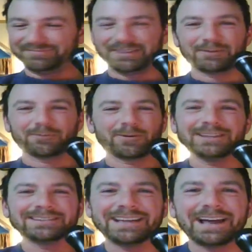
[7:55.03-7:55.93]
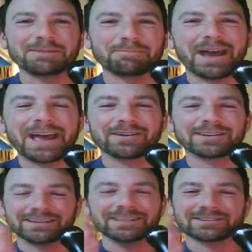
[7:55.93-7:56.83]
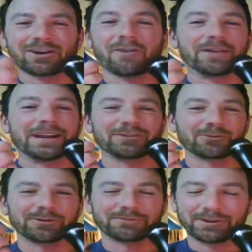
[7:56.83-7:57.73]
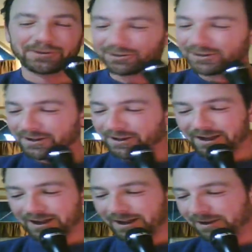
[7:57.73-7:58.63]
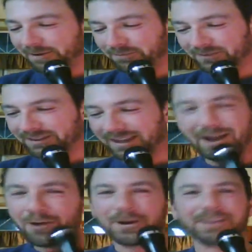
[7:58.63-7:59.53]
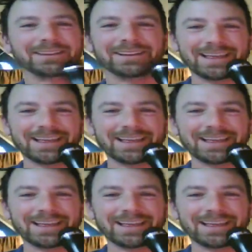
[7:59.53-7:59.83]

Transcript: If it runs down the batteries, and this is all Android phones, the hell with it.